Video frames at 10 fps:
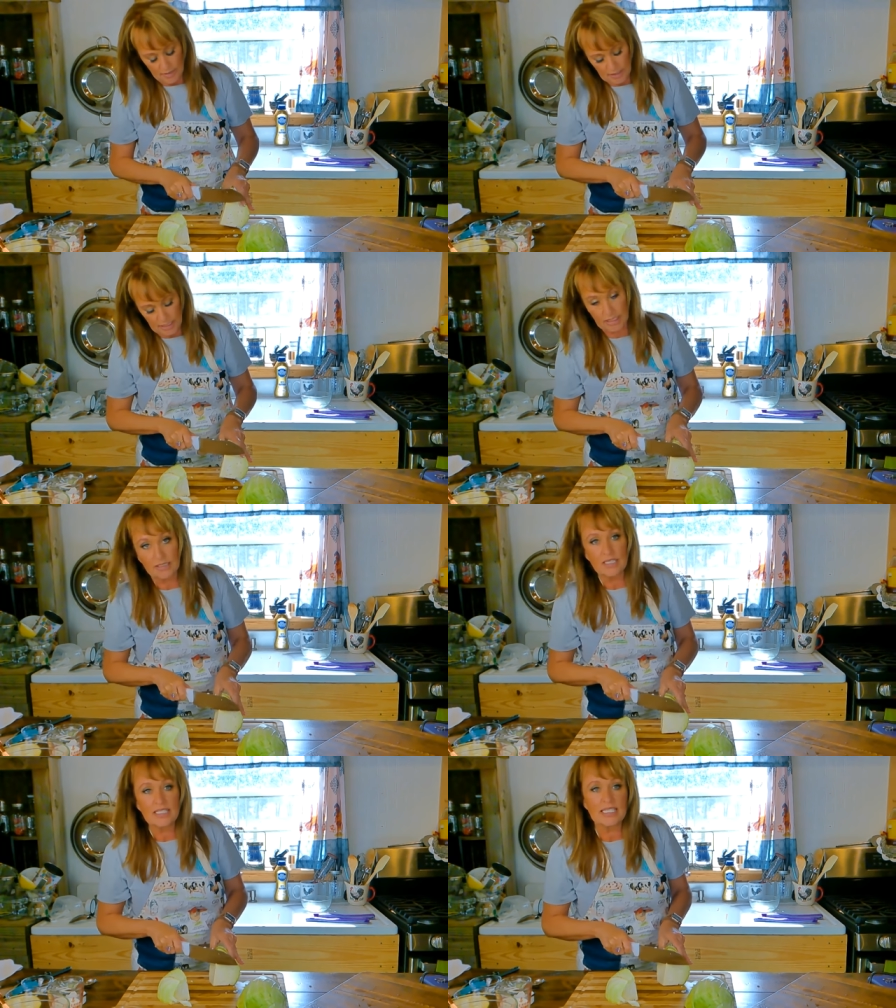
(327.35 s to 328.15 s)
Then I
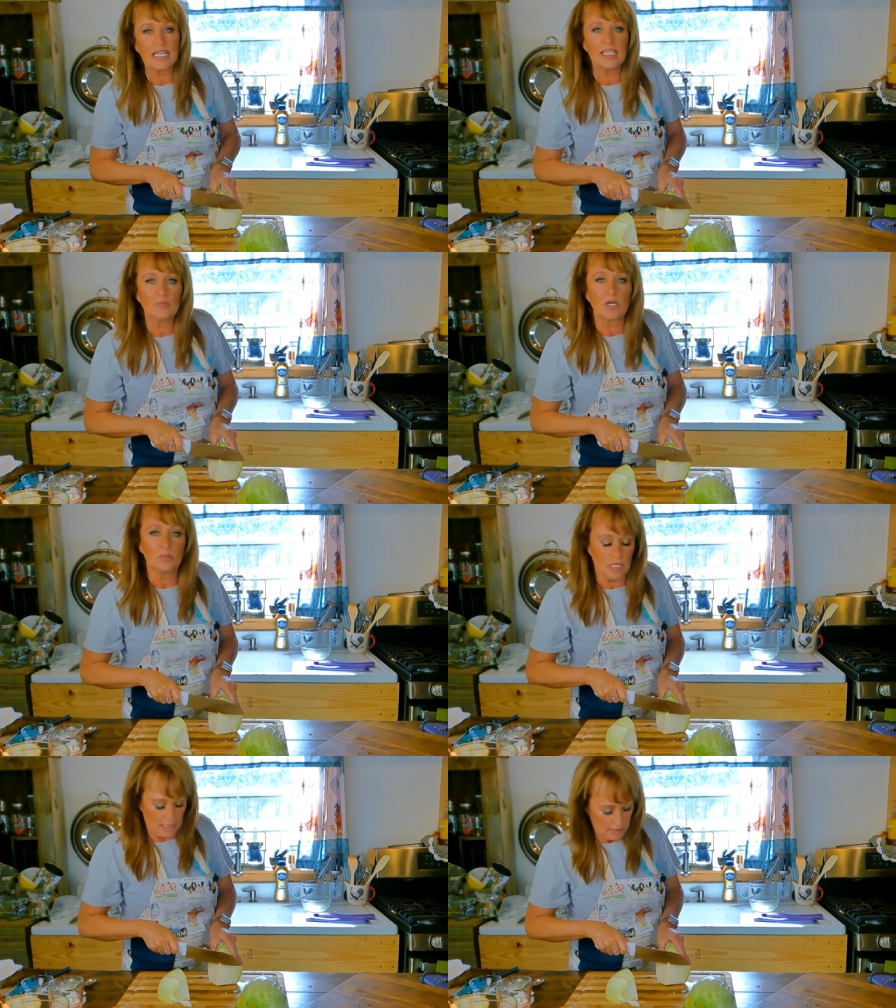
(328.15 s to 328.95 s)
can stand him
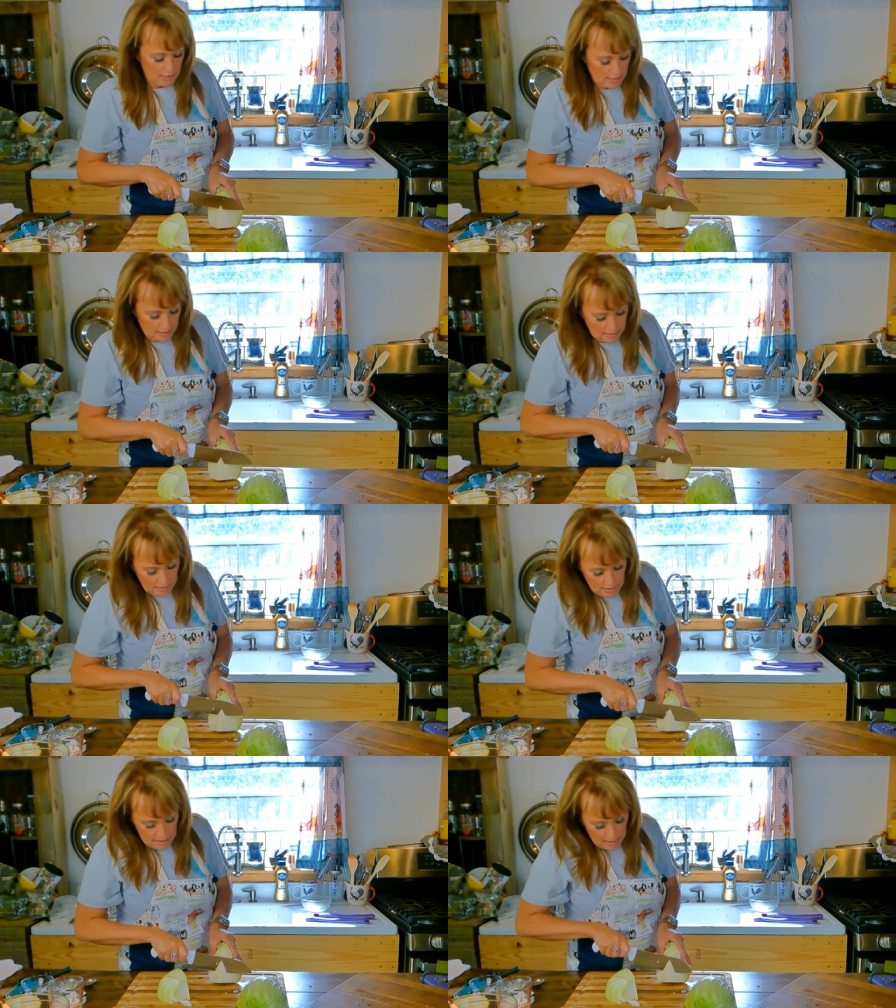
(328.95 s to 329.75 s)
up like this
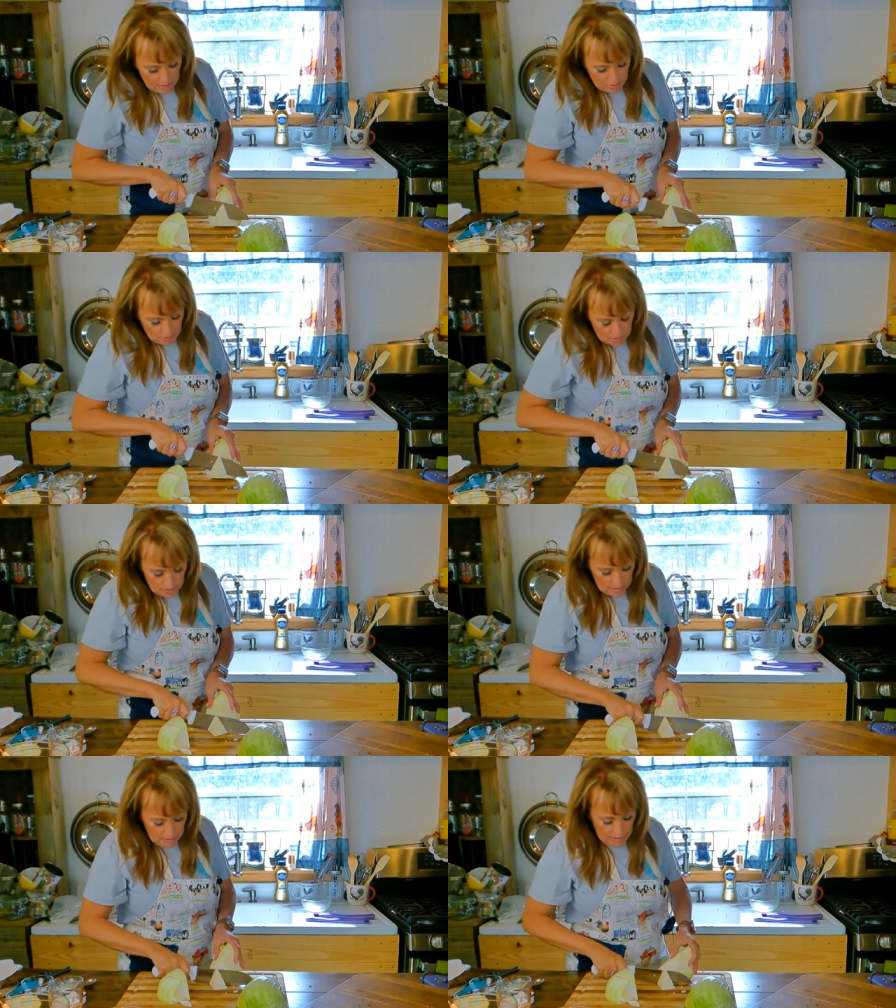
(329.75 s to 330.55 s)
and just
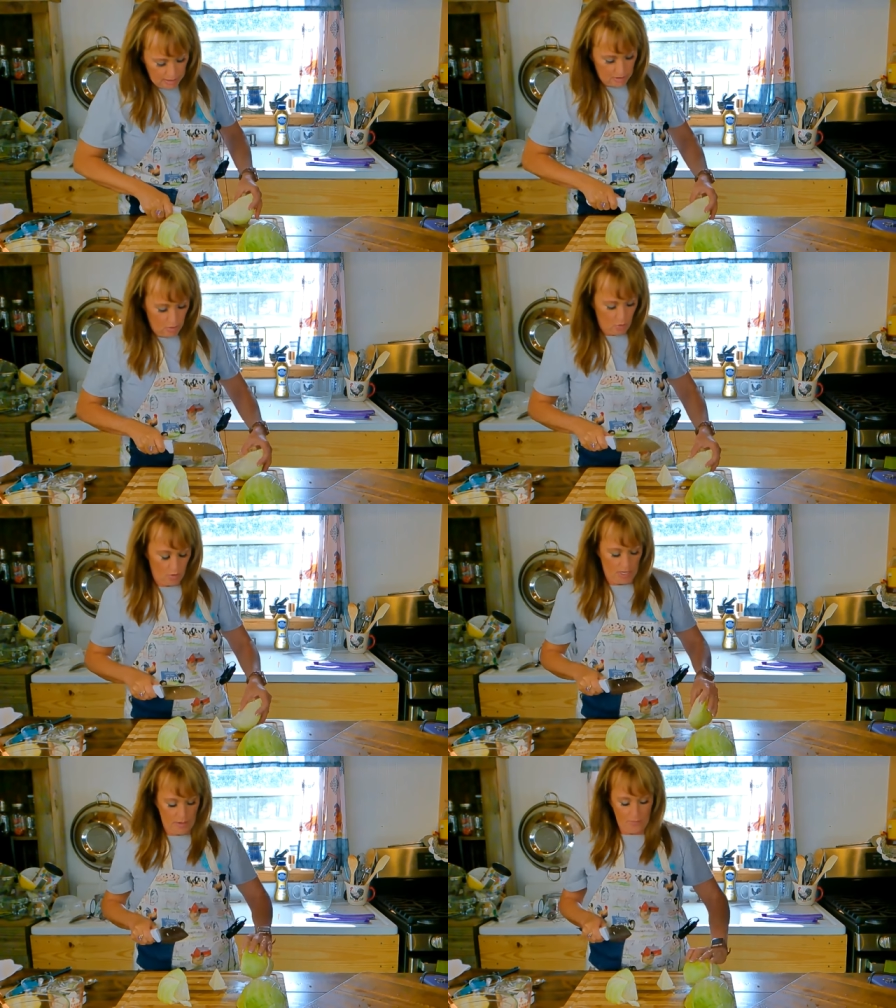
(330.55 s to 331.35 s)
cut that
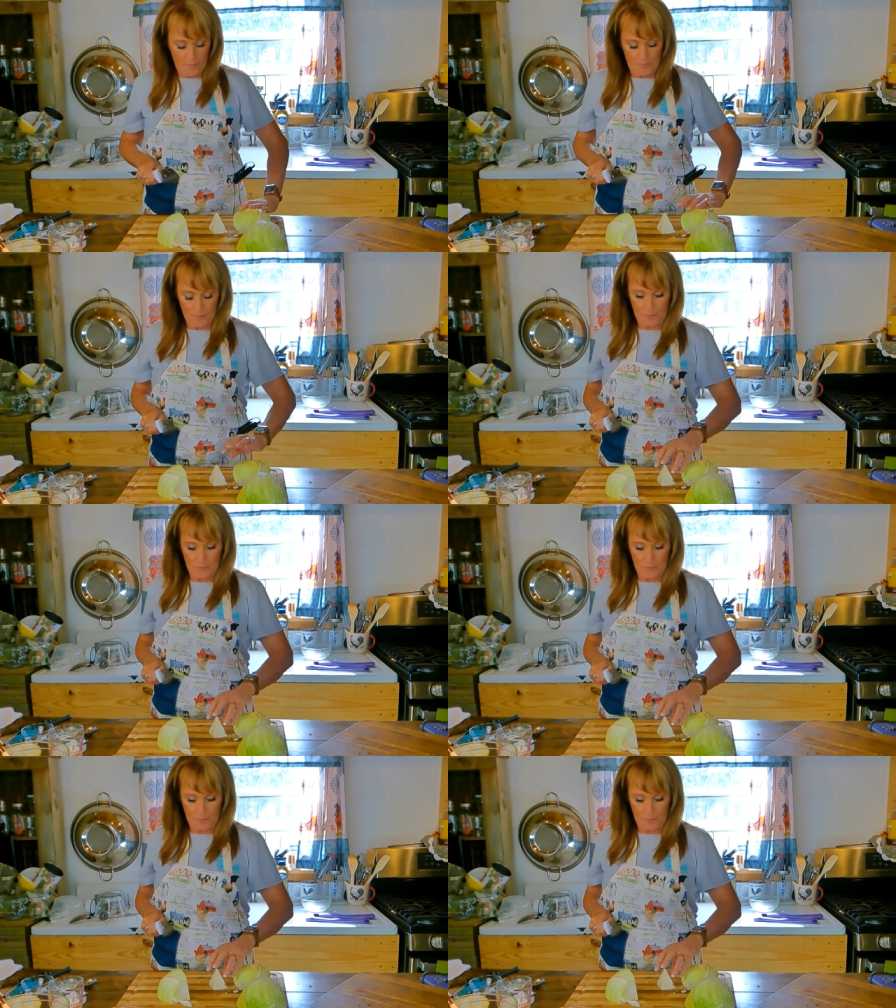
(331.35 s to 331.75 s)
core out.